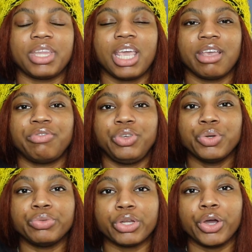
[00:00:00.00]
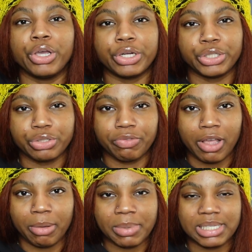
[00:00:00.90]
If you know you're going to do
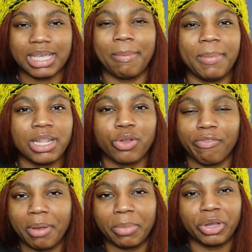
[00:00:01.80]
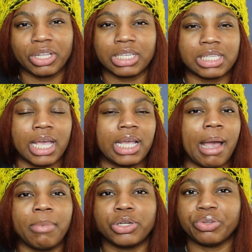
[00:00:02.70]
Vlogmas in mid-November, you're just like,
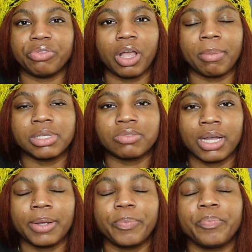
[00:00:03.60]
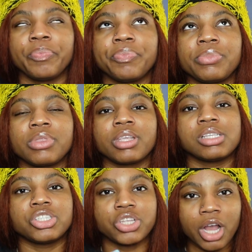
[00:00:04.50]
I'm going to do Vlogmas, right?
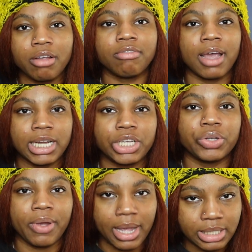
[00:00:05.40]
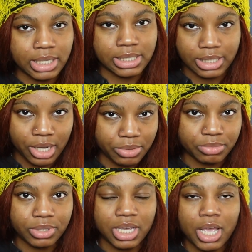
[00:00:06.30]
Start writing your ideas
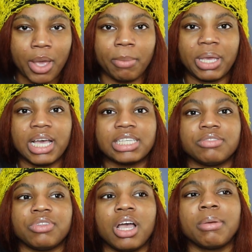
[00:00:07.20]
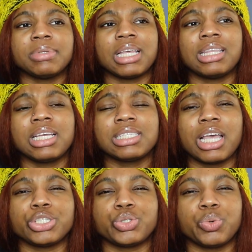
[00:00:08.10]
down, because Vlogmas, I think it's
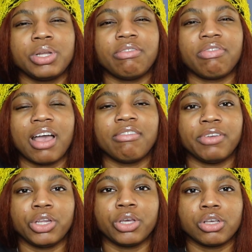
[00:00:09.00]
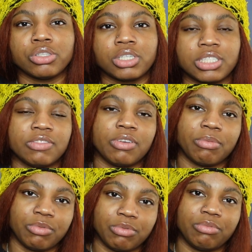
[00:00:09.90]
like 25 videos, because it's
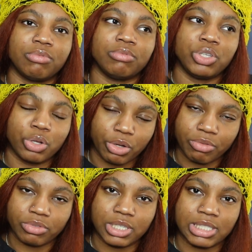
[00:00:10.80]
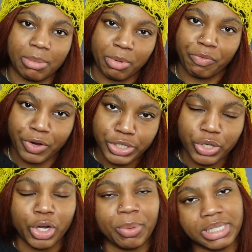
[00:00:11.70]
from, you know, December
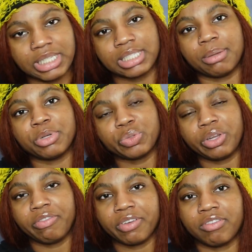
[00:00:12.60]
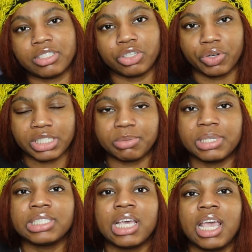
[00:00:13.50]
1st all the way to December 25th until
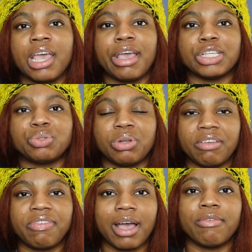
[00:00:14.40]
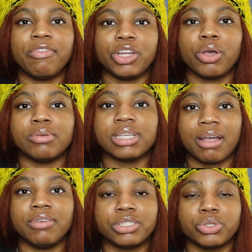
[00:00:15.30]
Christmas. It's 25 videos
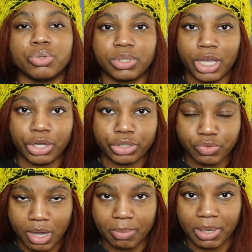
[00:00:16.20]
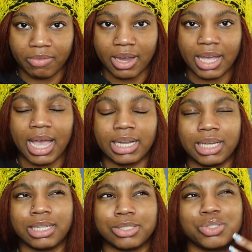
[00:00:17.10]
every single day you're dropping, right? I
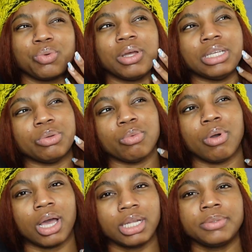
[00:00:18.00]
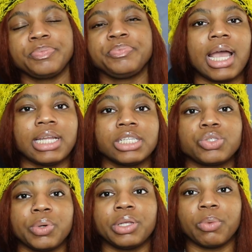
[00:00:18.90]
did 21
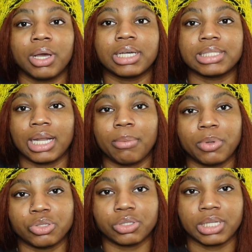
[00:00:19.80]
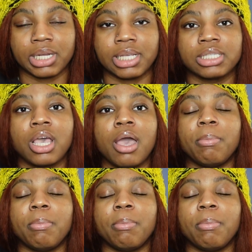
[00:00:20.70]
because I didn't post on Sundays.